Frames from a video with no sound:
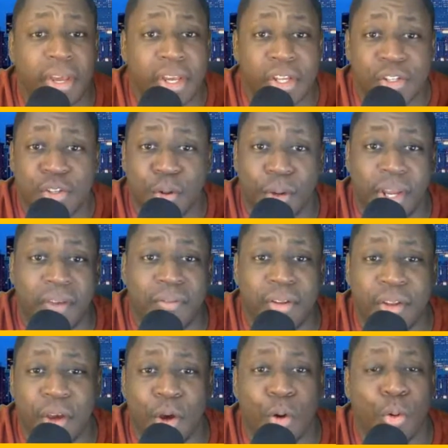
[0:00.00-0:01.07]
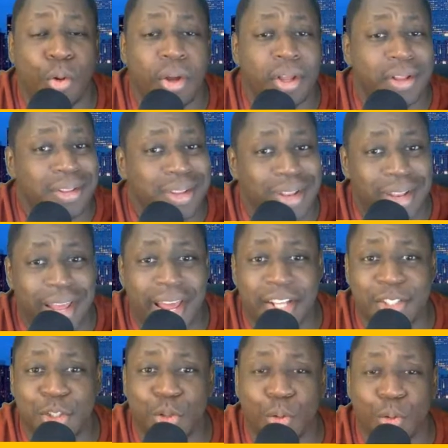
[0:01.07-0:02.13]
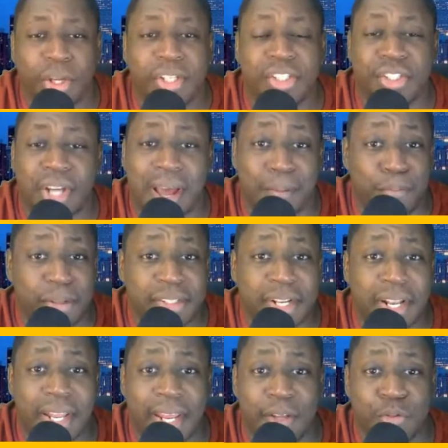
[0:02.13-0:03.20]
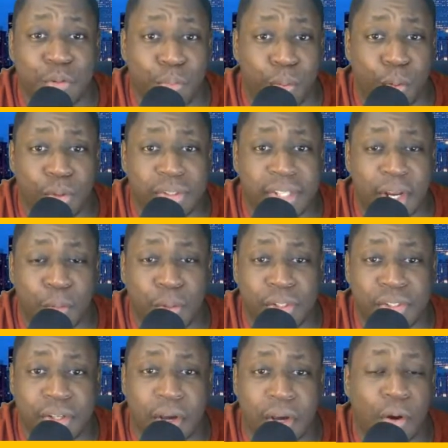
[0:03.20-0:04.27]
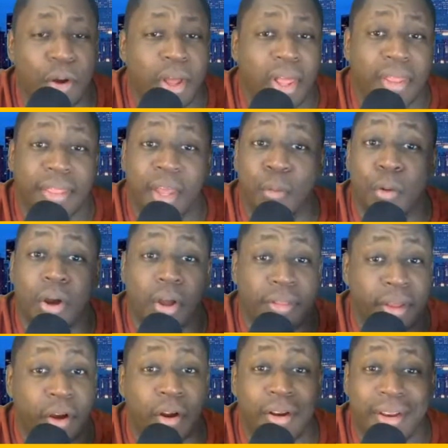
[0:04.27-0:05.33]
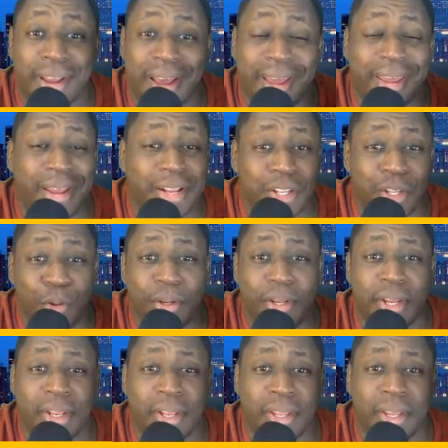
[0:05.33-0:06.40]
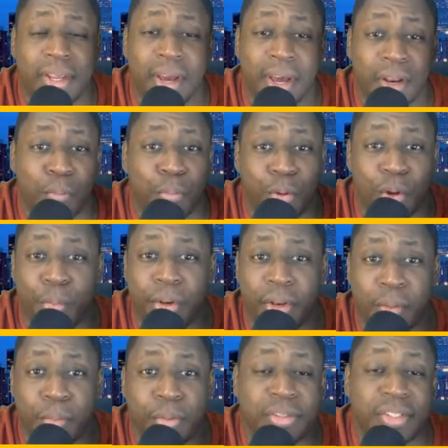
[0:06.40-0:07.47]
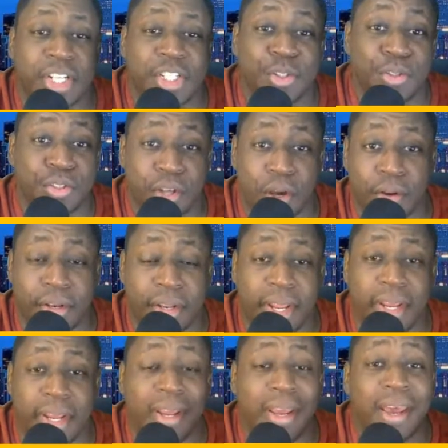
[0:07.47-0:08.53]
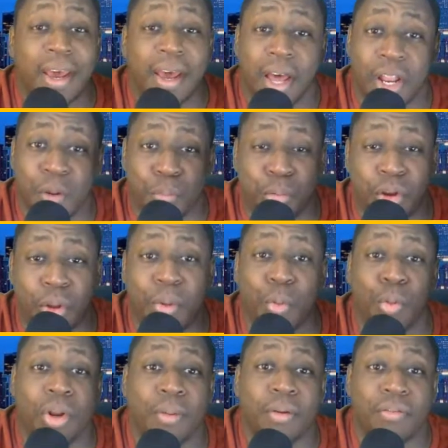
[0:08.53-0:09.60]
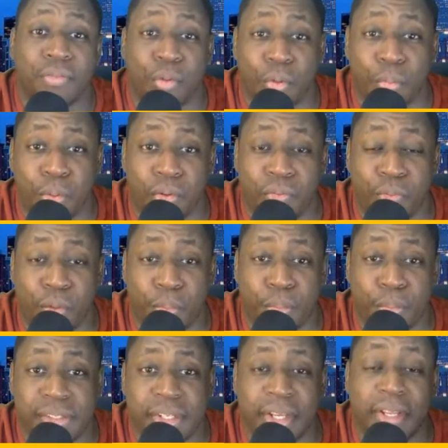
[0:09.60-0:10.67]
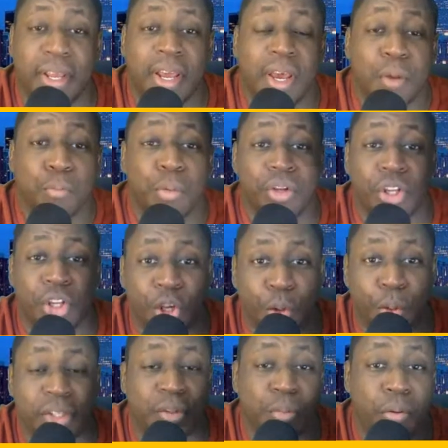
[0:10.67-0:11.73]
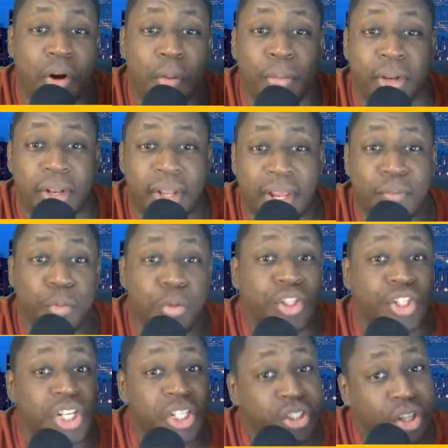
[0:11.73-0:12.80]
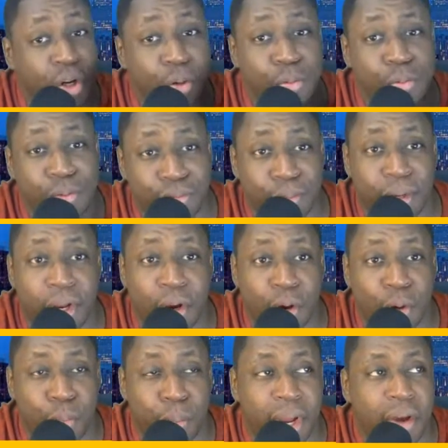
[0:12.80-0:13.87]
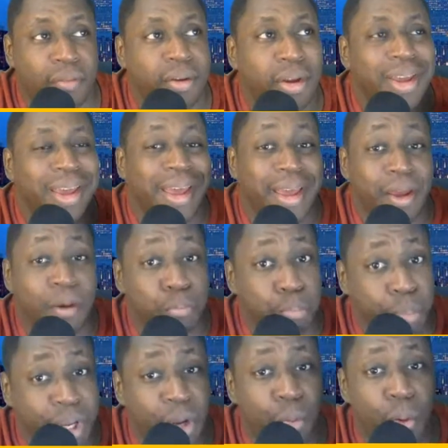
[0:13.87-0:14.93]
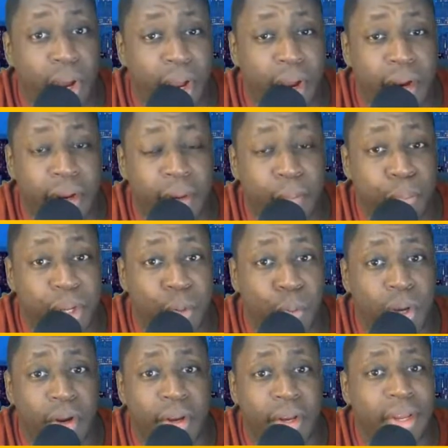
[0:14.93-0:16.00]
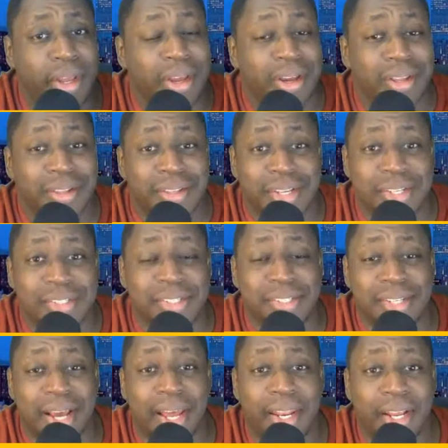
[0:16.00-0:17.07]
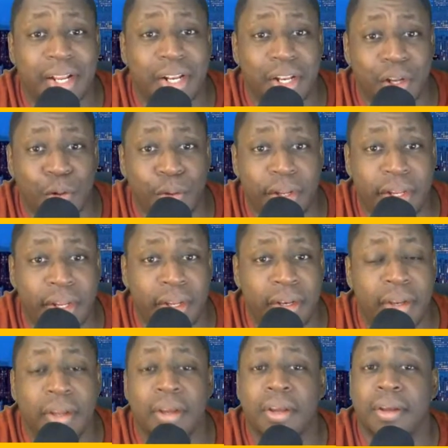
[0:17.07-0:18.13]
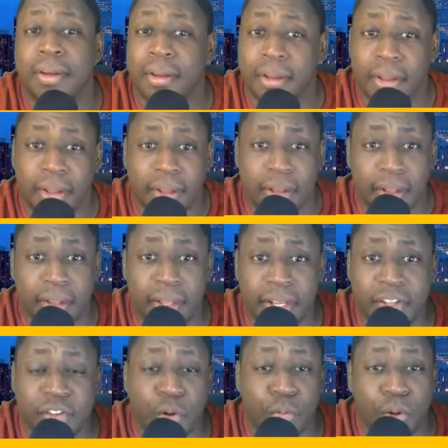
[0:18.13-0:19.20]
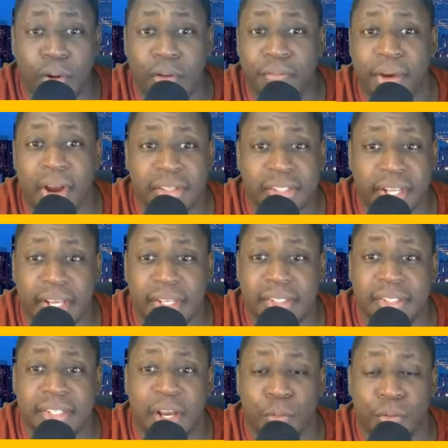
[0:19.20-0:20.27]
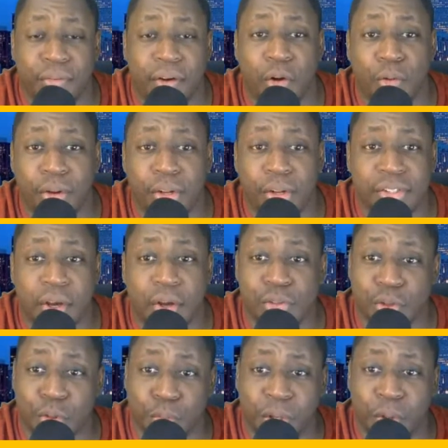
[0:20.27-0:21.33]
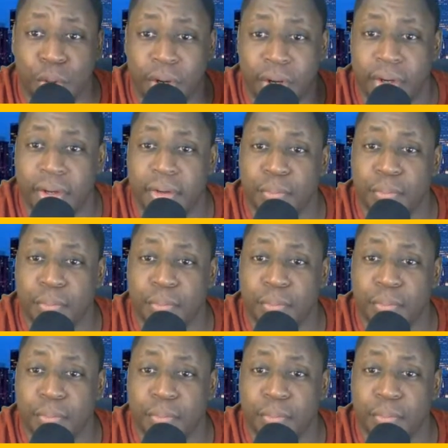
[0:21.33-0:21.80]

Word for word: So even though the last two weeks jobless claims reports that we saw, they were they are not included in the unemployment numbers that you saw today. Unemployment went up to 4.4 percent, but the U.S. Department of Labor just told you from their own mouth, be wary, be wary. This is not including these coronavirus cases that we've already saw. So beware.